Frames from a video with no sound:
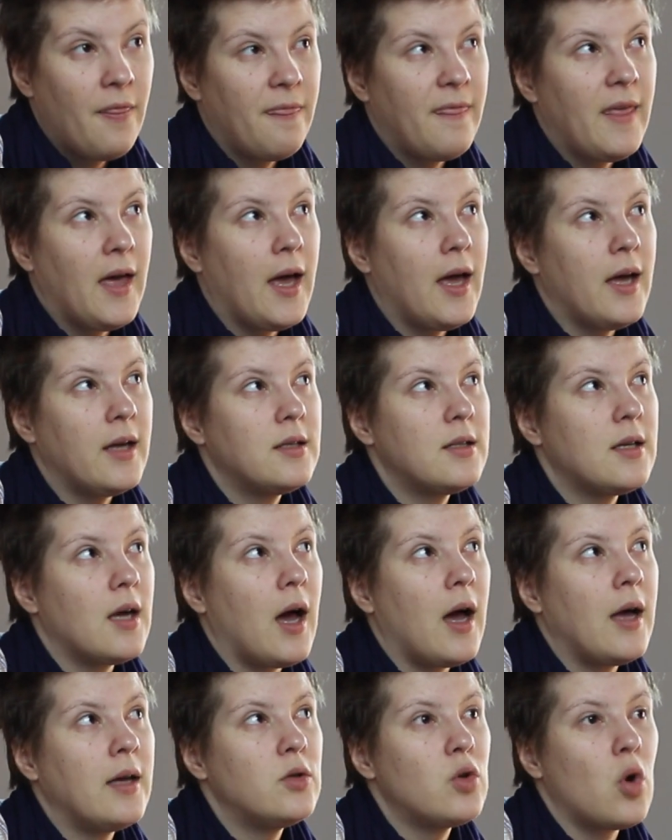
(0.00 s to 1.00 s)
that
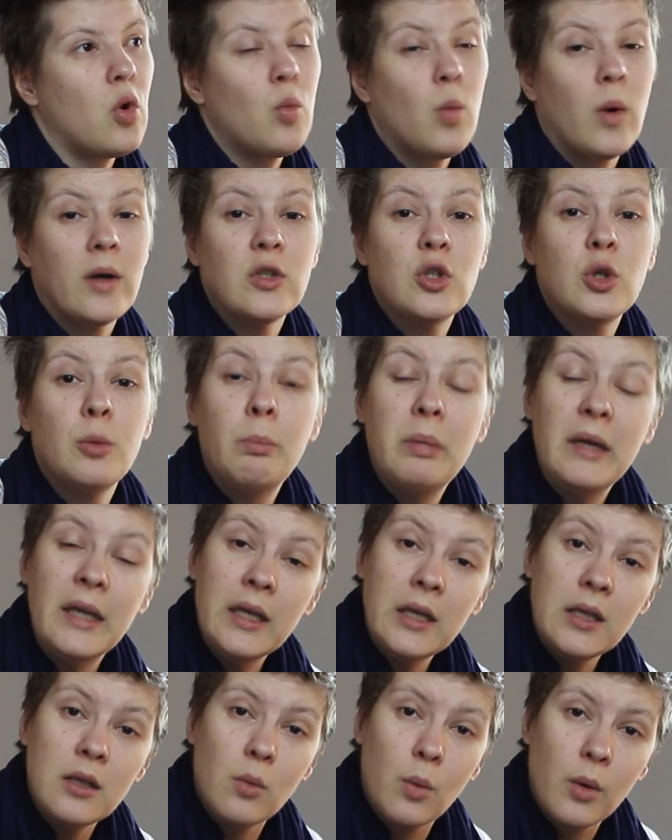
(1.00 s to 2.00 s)
I don't want to
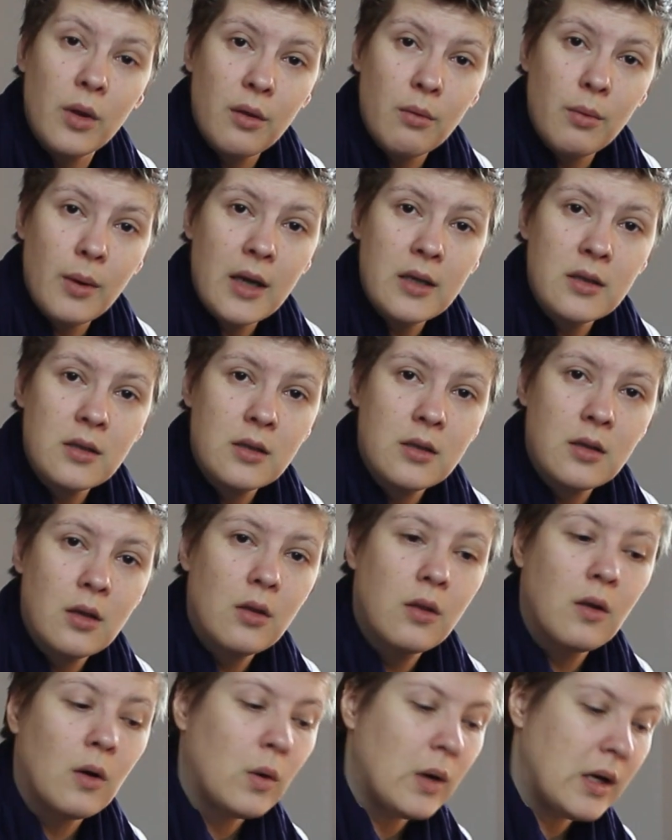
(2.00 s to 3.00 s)
bleed with the rest,
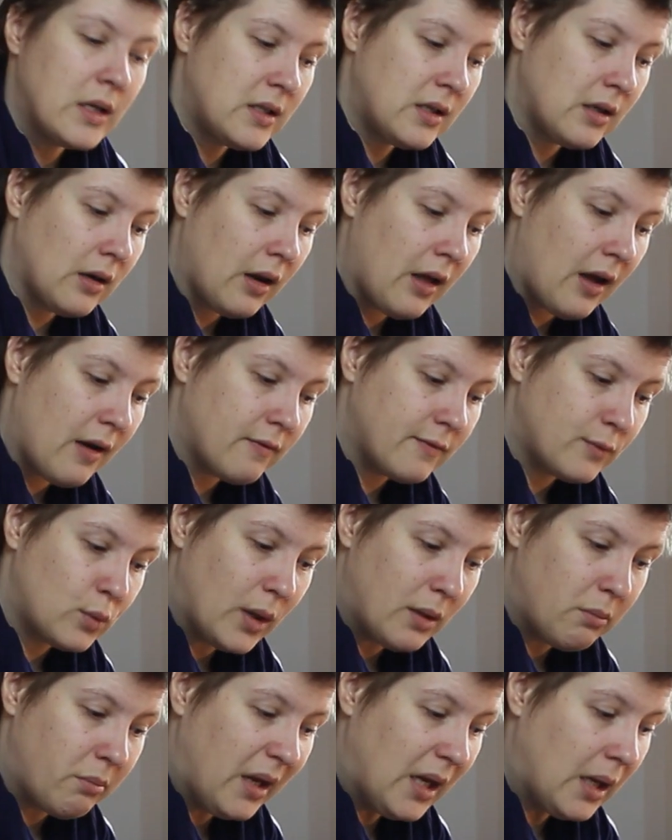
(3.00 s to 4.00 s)
though I still have
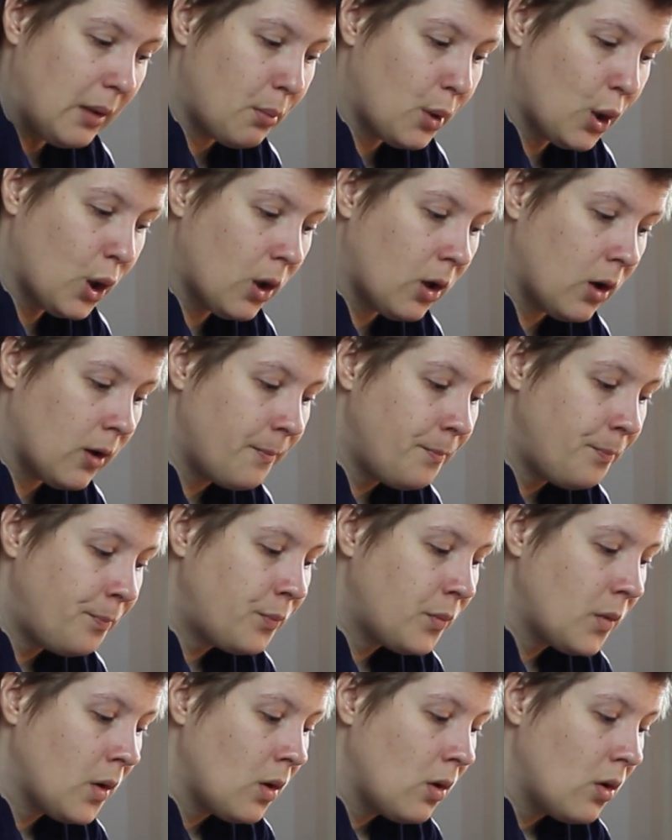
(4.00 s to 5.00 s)
wet paper,
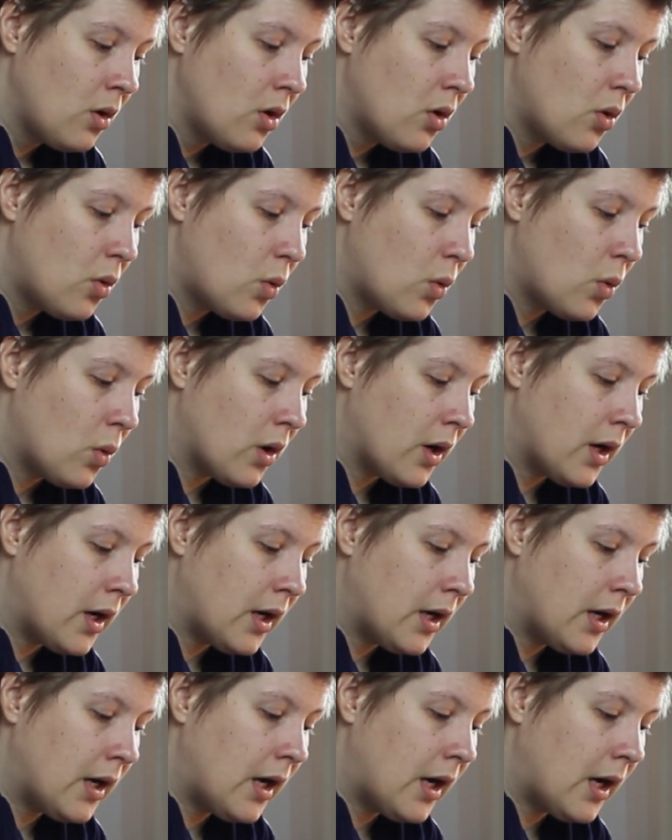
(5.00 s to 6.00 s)

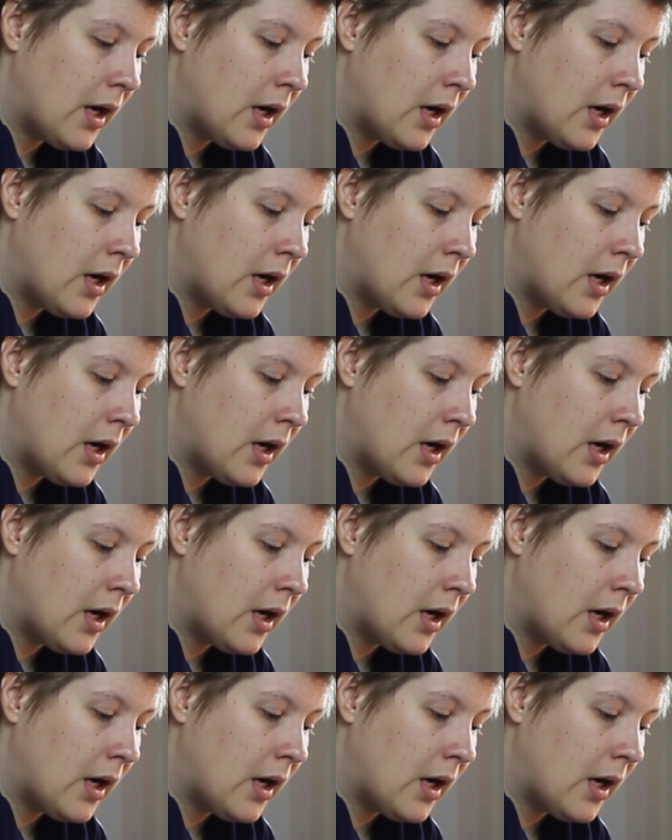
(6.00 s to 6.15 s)
or